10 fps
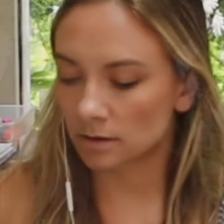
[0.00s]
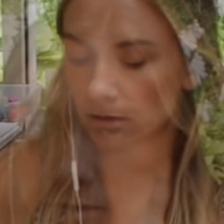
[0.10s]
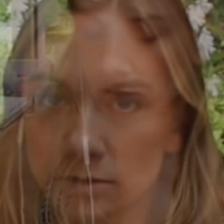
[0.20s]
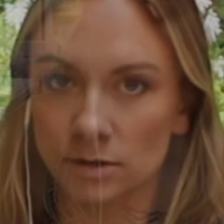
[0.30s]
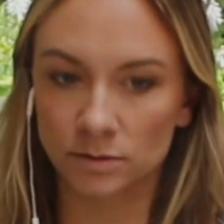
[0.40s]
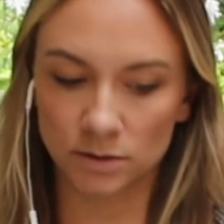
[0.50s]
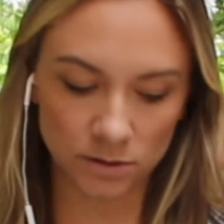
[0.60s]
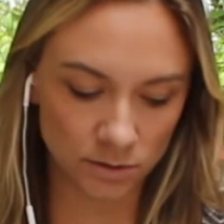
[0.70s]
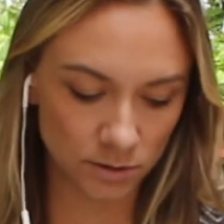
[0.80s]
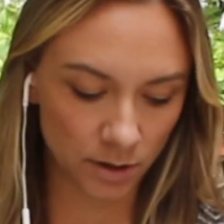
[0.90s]
So to
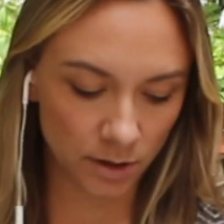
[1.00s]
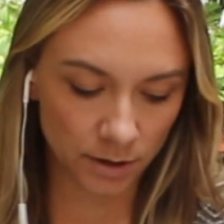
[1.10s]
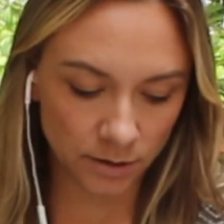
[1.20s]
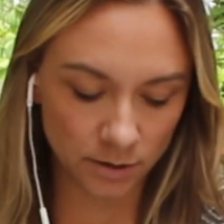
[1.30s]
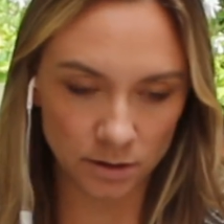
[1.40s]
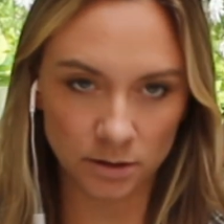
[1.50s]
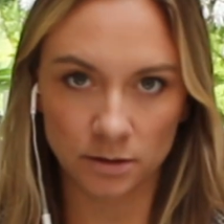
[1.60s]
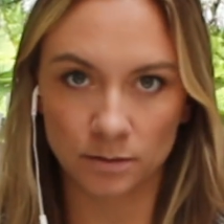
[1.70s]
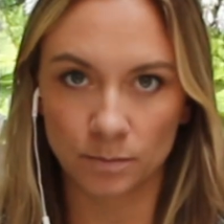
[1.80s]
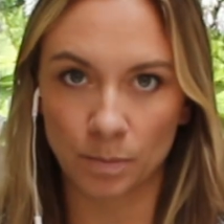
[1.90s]
start,
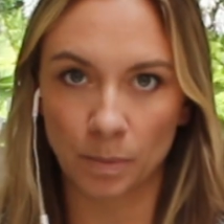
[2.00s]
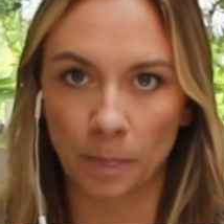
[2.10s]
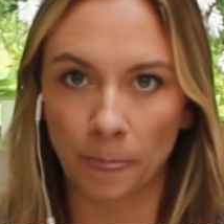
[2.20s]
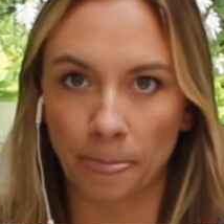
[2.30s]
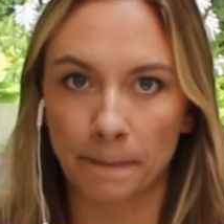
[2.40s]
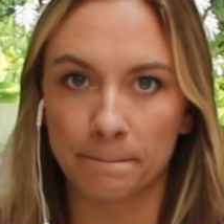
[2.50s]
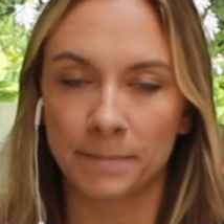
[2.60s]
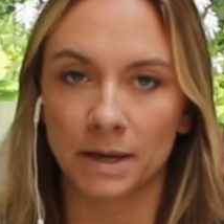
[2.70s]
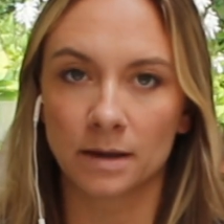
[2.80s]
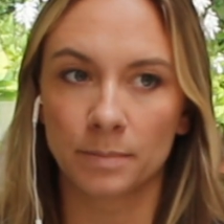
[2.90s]

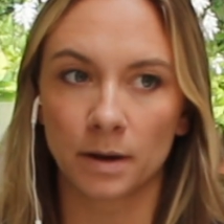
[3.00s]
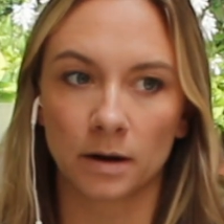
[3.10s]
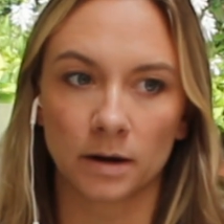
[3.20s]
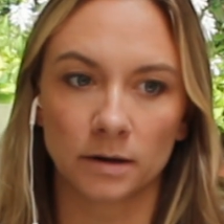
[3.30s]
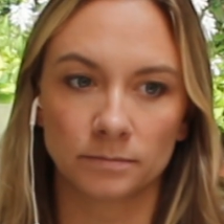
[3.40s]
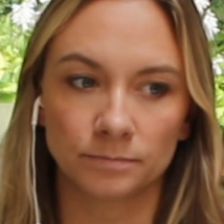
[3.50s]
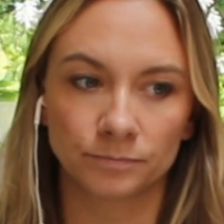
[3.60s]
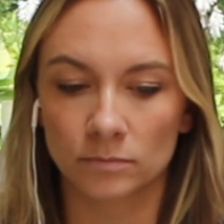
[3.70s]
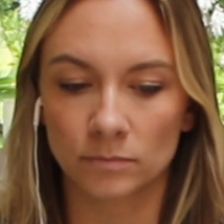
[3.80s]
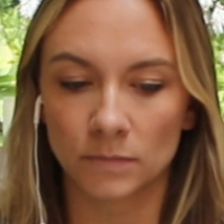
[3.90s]
pick a part,
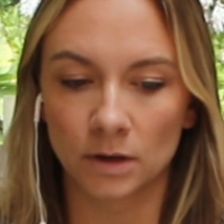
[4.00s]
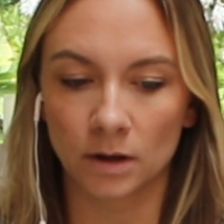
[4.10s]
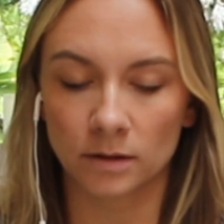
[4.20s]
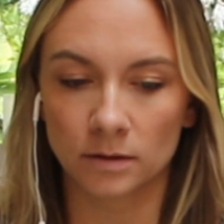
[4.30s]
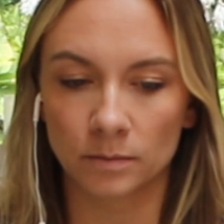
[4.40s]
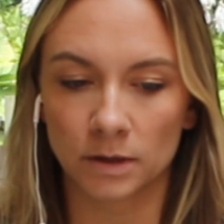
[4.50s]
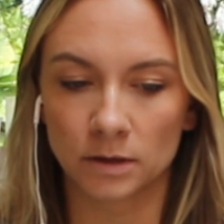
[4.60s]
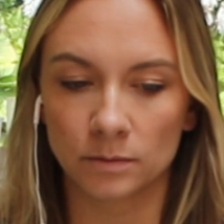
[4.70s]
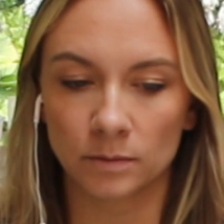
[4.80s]
not the one you